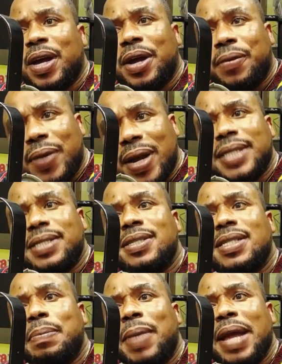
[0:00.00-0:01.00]
realizes
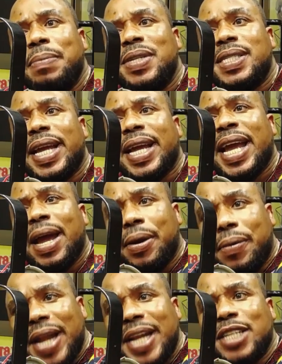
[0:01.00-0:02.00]
that my mistake,
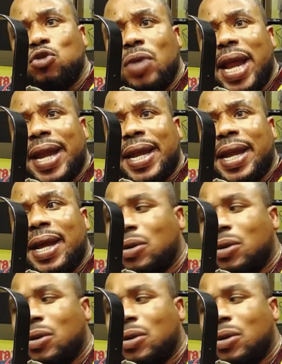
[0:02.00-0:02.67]
ready to learn,